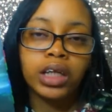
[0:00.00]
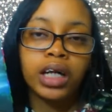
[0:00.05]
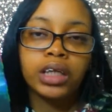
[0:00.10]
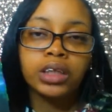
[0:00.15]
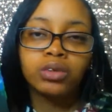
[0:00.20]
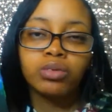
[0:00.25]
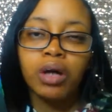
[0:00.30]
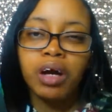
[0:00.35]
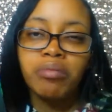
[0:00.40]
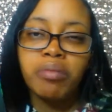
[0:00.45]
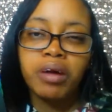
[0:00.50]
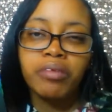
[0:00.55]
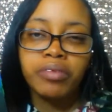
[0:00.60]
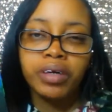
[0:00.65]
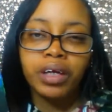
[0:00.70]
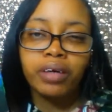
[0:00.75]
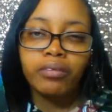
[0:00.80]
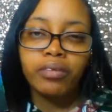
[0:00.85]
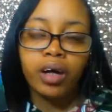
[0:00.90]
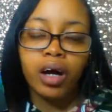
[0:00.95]
And I do have my
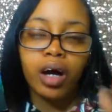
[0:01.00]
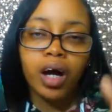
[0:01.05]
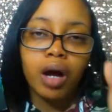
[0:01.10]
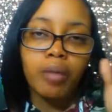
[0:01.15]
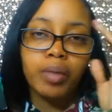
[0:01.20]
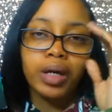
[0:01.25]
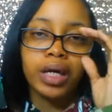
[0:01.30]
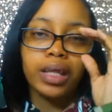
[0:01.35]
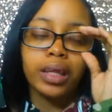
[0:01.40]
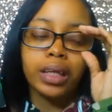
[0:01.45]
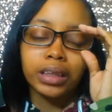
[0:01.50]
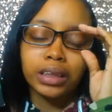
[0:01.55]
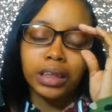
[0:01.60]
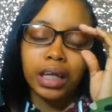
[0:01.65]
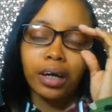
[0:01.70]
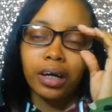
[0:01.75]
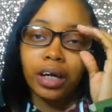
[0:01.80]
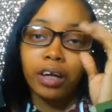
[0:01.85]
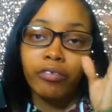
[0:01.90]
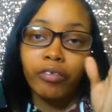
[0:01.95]
reading vlog coming this
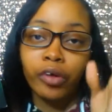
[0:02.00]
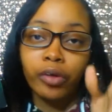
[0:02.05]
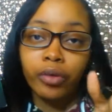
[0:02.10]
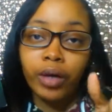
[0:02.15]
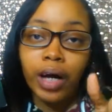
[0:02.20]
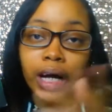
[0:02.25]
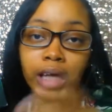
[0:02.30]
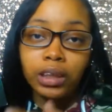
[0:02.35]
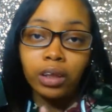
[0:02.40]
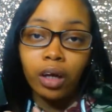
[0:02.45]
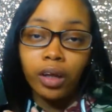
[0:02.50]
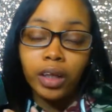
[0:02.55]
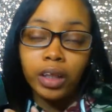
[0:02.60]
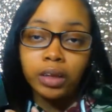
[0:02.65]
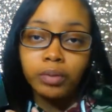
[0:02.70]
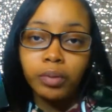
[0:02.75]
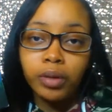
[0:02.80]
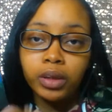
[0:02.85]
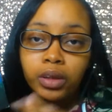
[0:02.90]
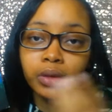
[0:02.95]
Saturday for you guys on
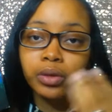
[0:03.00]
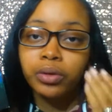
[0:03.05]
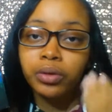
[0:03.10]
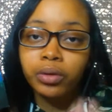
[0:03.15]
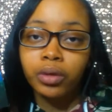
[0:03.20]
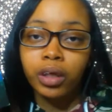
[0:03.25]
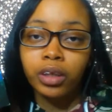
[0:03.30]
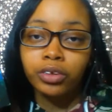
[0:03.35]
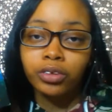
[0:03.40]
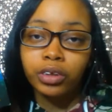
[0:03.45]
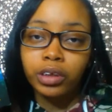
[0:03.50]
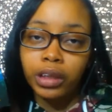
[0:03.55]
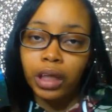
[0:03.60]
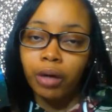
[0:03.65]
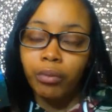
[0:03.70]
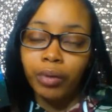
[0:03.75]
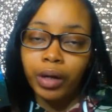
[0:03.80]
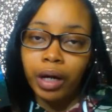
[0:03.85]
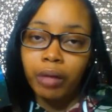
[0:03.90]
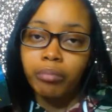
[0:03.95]
this book, so you'll
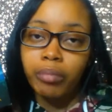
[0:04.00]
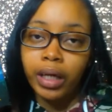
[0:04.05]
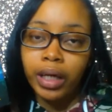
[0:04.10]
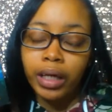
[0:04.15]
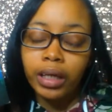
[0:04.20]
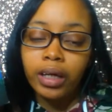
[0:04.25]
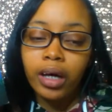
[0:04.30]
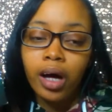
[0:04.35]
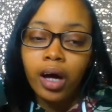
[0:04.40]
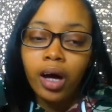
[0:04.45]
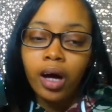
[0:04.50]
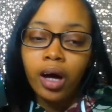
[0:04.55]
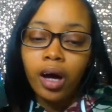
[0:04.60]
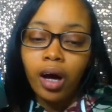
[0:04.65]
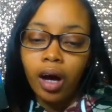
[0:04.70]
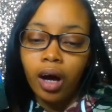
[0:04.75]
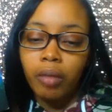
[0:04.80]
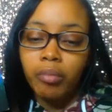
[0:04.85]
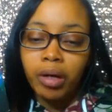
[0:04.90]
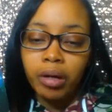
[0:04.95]
understand what I mean
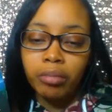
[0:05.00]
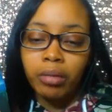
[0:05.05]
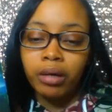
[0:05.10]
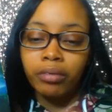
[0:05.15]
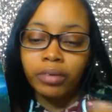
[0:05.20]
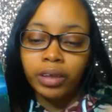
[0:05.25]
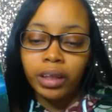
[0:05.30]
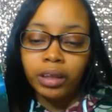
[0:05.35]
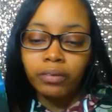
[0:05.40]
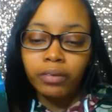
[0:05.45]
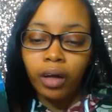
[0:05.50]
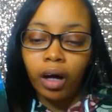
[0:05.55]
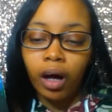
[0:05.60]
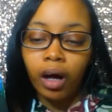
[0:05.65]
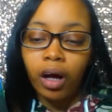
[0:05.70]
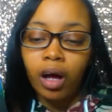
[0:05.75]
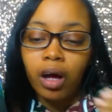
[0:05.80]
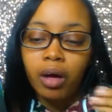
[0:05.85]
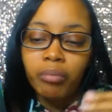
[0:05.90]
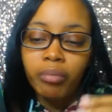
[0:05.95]
um, in my reading
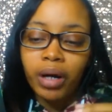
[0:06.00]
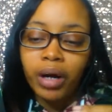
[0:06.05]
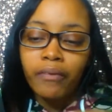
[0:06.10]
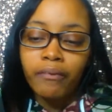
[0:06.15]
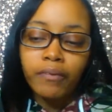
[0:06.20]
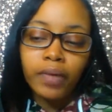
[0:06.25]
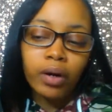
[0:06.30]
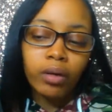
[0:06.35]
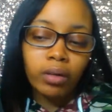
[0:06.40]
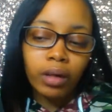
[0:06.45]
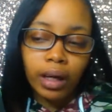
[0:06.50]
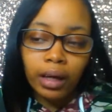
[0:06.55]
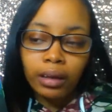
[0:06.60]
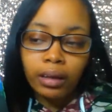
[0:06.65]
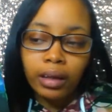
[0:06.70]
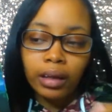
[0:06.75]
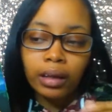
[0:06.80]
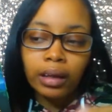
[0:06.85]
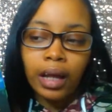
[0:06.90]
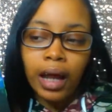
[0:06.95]
vlog. But I felt like
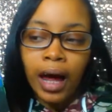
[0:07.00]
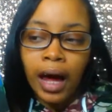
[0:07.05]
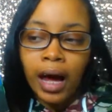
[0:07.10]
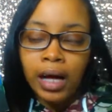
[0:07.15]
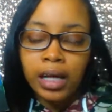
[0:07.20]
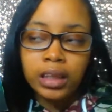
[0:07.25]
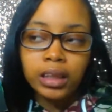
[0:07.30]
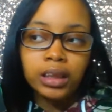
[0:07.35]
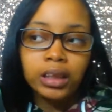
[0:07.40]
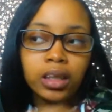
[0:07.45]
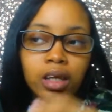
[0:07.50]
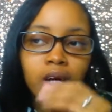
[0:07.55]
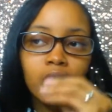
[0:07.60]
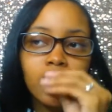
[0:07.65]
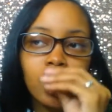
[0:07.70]
the last